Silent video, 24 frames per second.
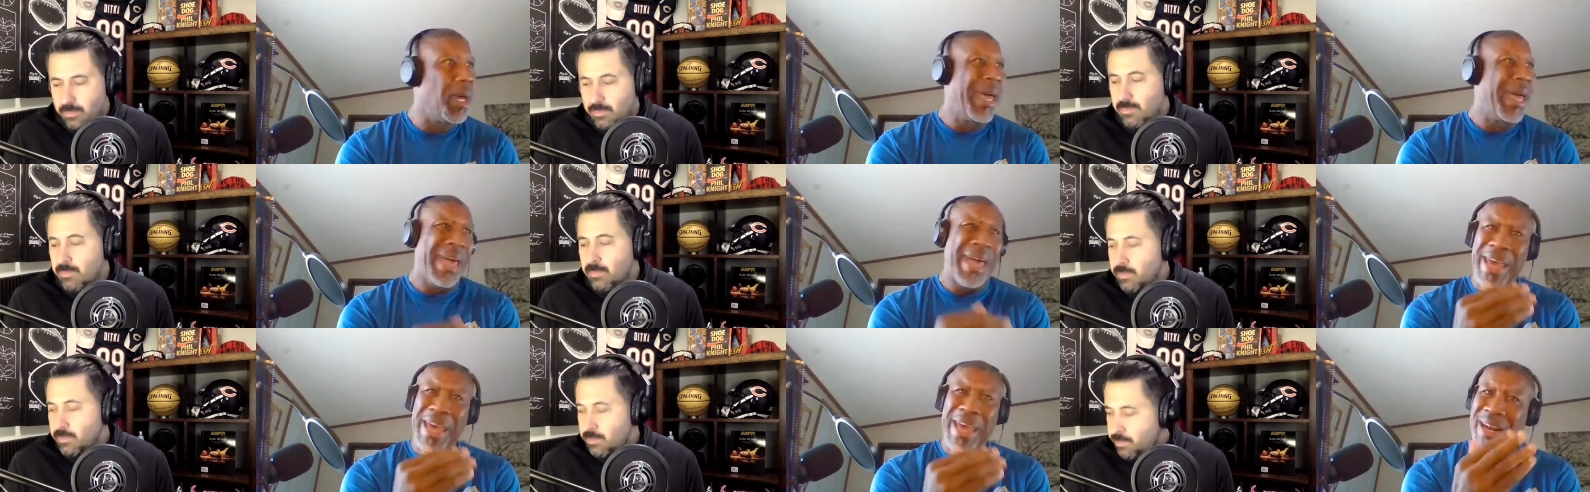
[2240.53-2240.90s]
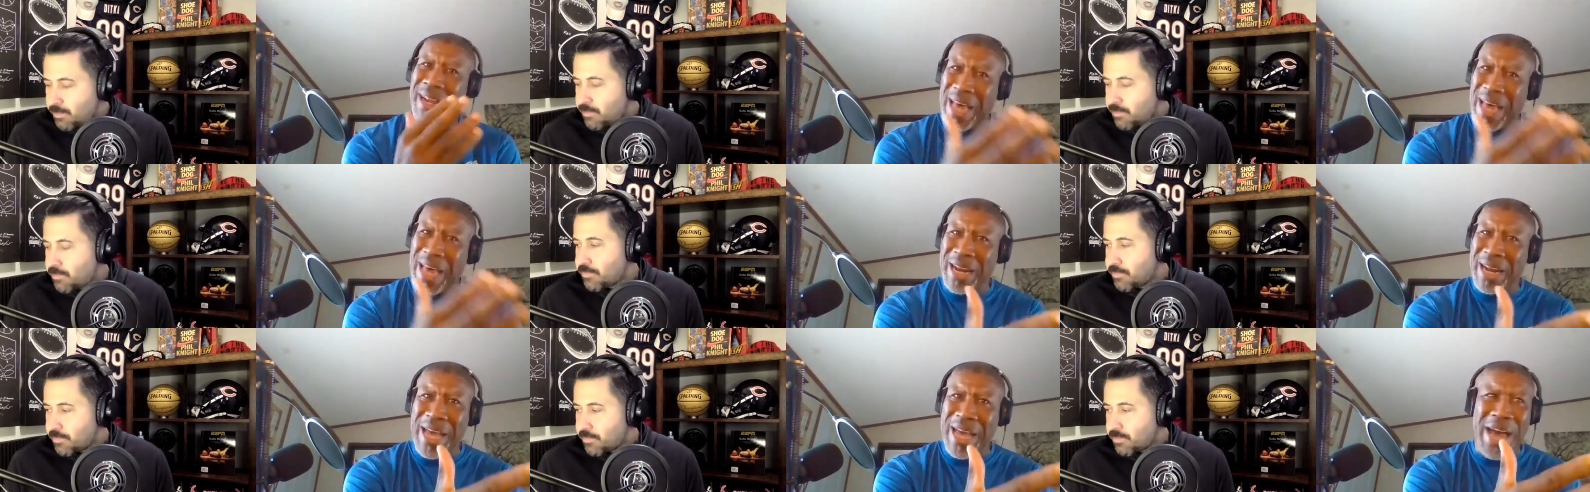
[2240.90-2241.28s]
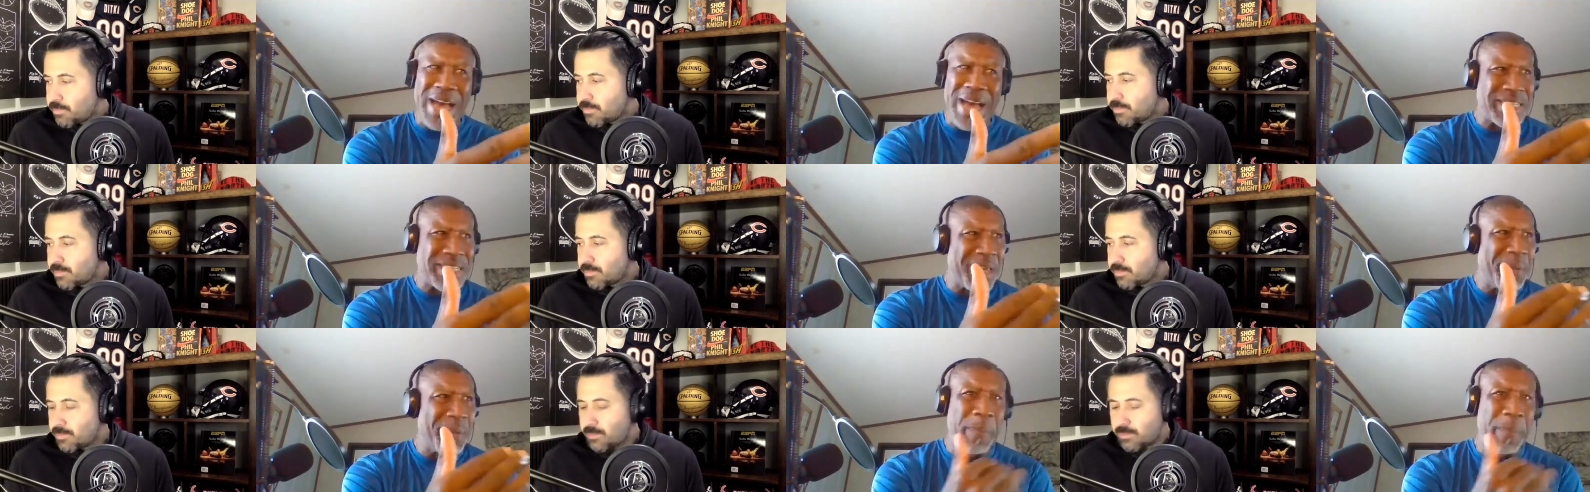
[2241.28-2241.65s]
Speaker 1: And a lot of guys
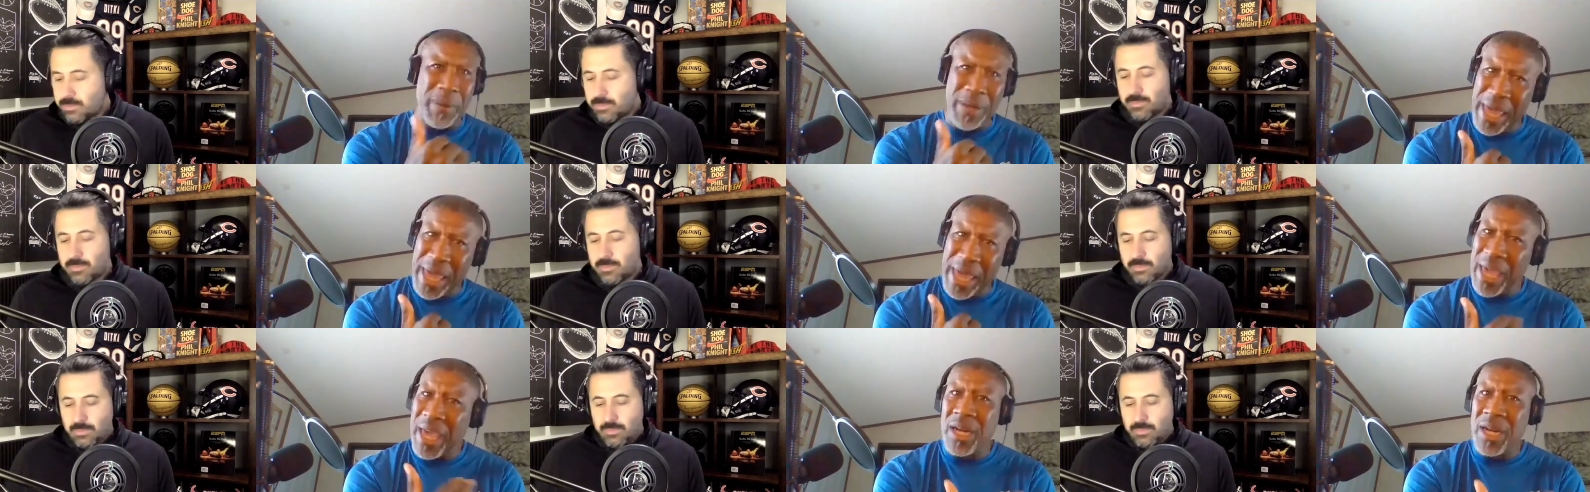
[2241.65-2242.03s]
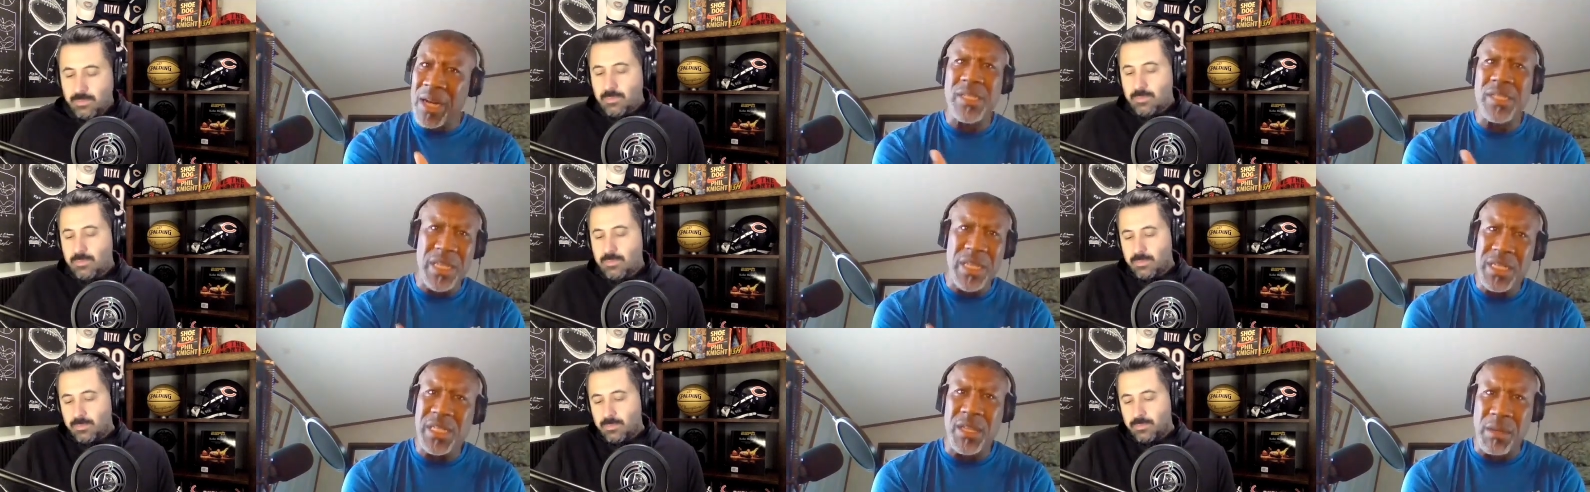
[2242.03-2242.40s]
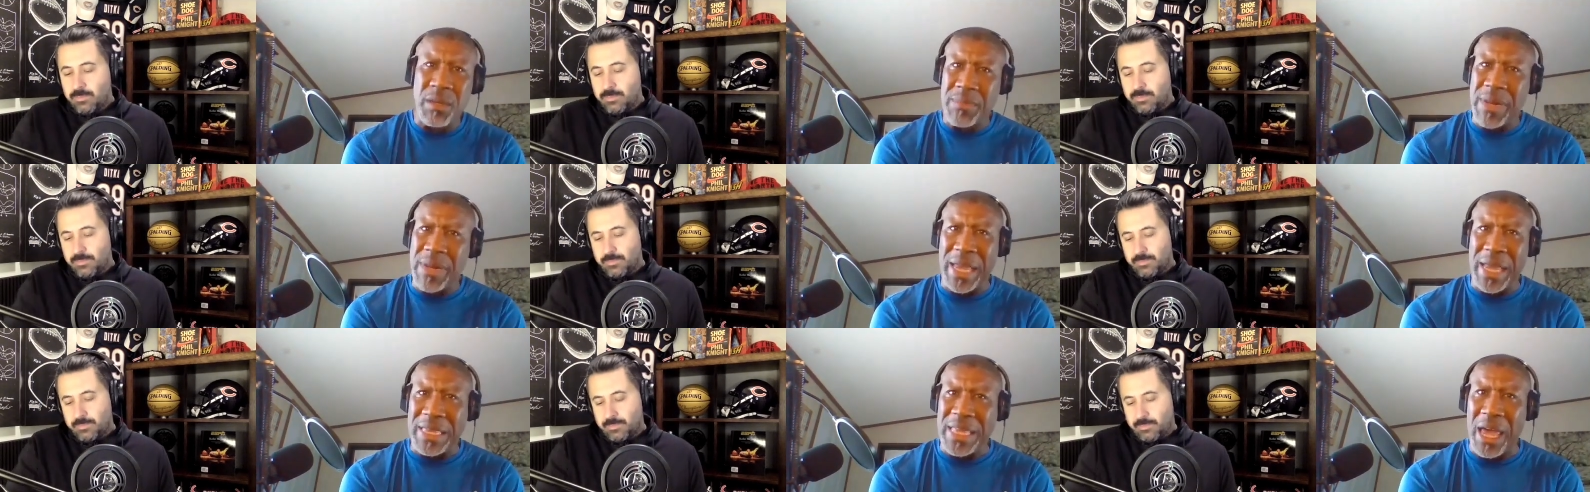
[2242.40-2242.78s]
can play in a system
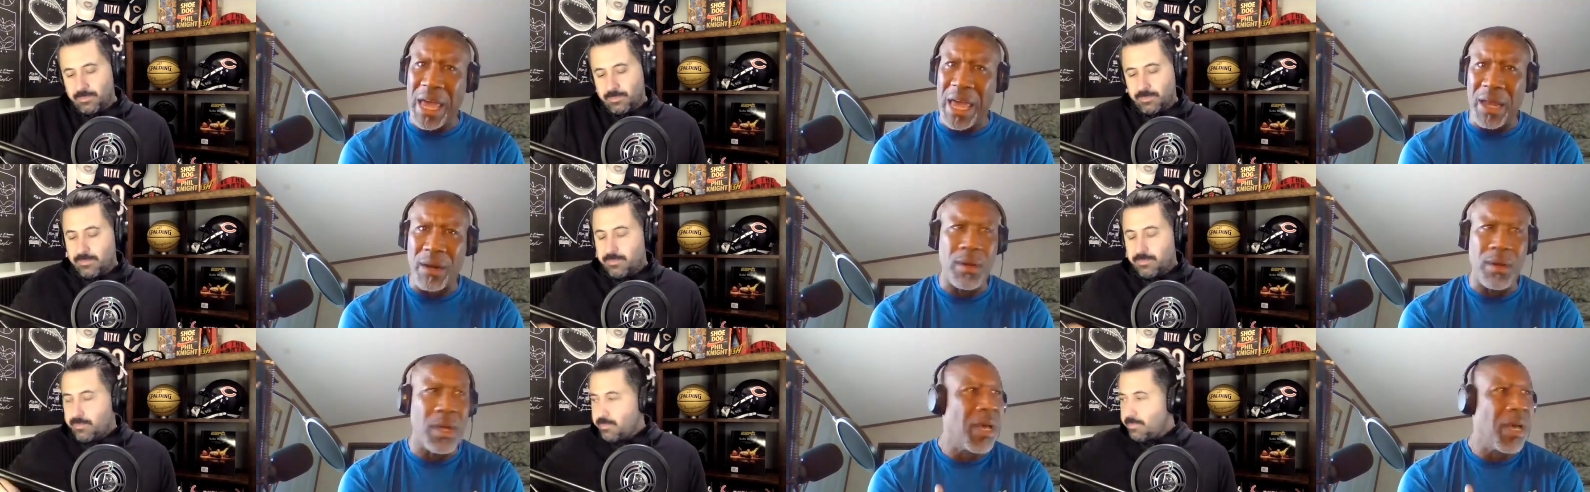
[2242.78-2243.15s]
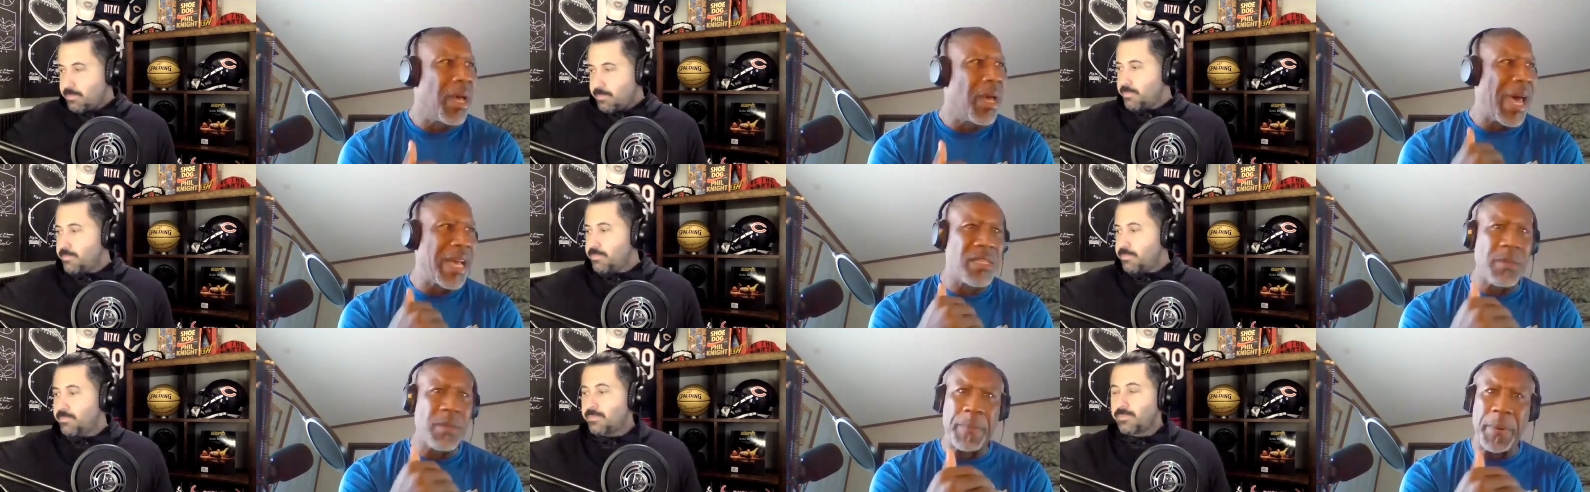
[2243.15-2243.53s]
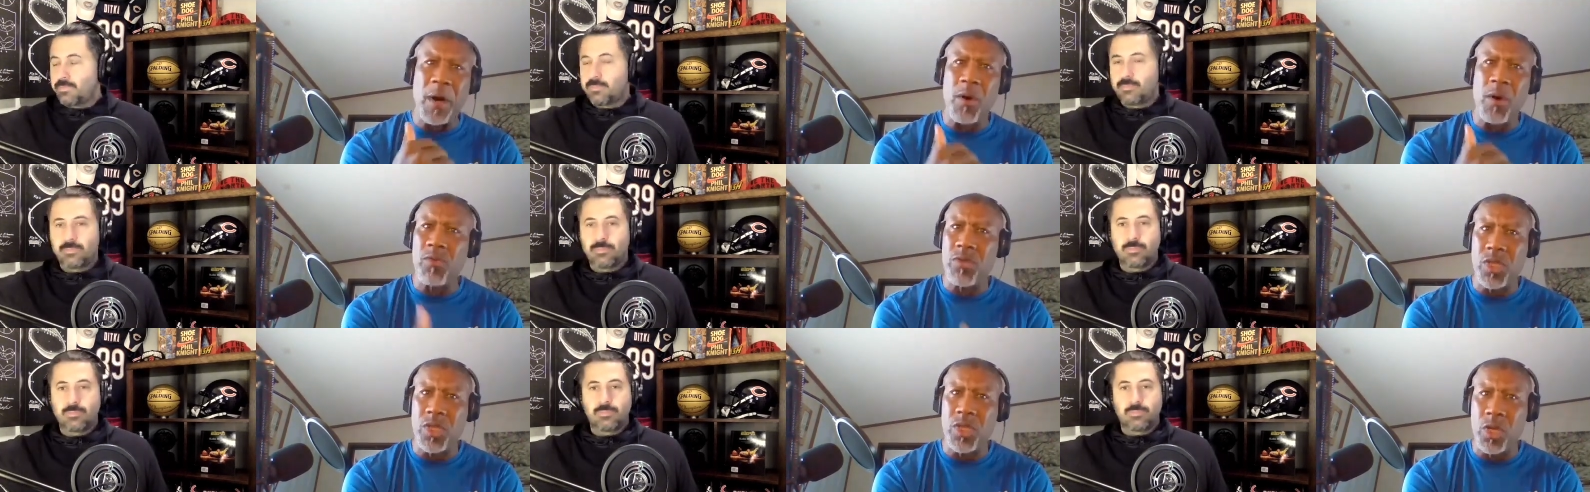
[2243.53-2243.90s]
like that, as
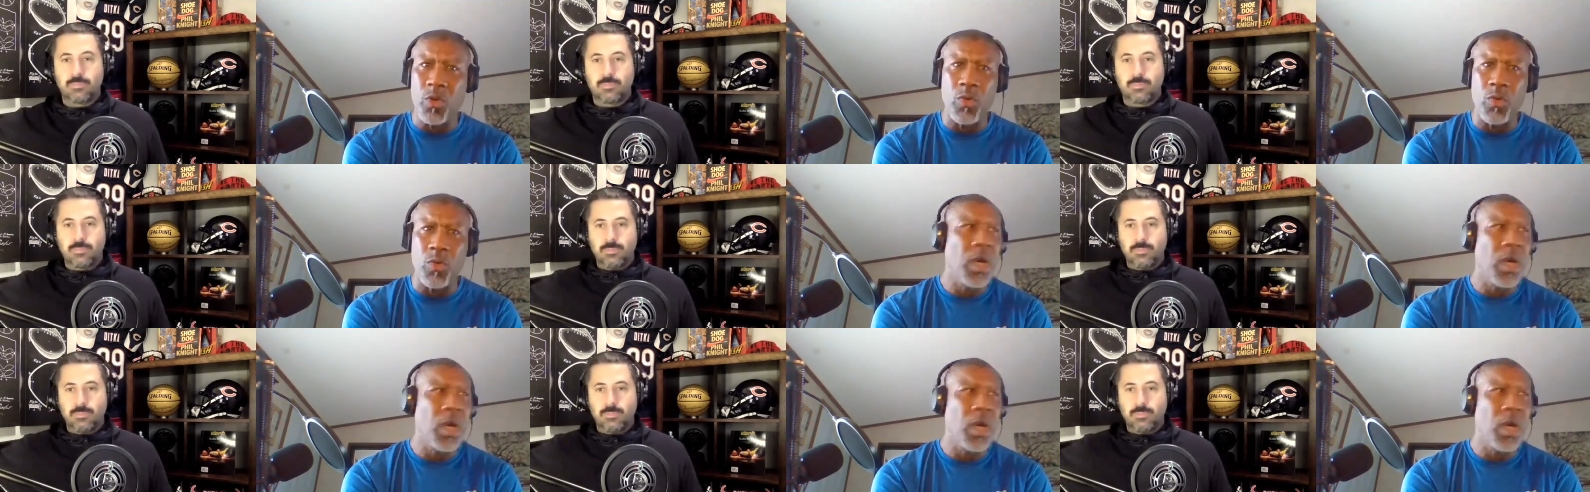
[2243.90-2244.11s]
opposed to,